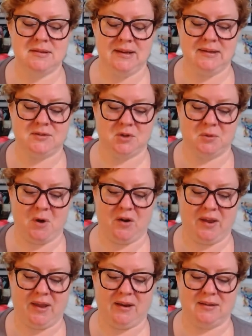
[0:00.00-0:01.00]
Eastern
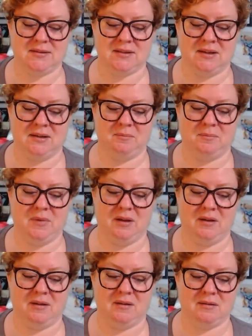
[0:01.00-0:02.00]
Market. It's
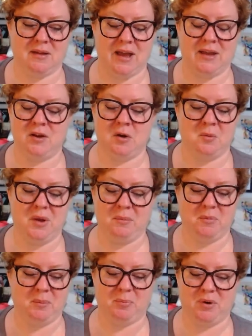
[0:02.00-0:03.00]
I know
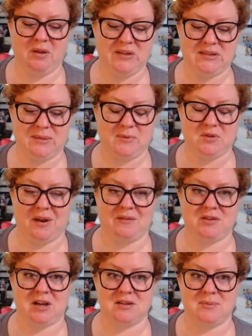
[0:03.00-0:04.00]
in a previous episode
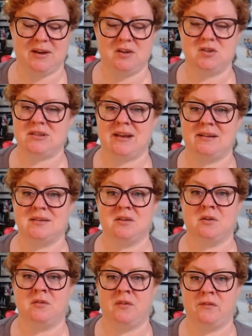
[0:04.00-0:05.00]
I've talked about it, just had its
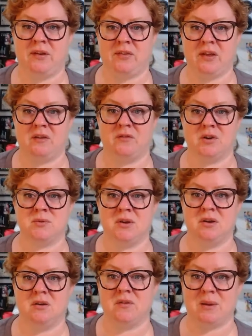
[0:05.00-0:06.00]
150th anniversary
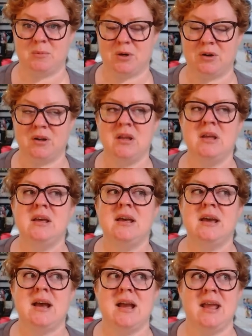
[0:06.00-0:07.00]
in November.
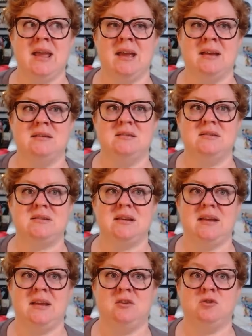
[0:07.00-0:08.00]
And
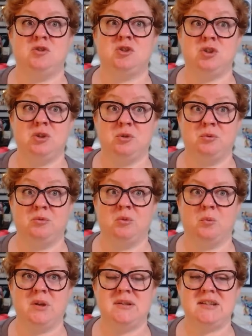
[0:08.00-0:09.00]
in
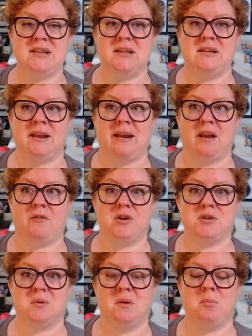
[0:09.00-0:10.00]
June, we did an
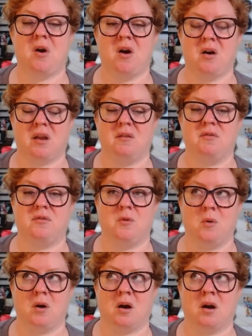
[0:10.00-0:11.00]
anniversary party
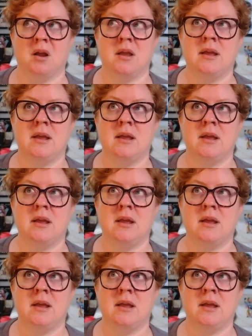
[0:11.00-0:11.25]
for...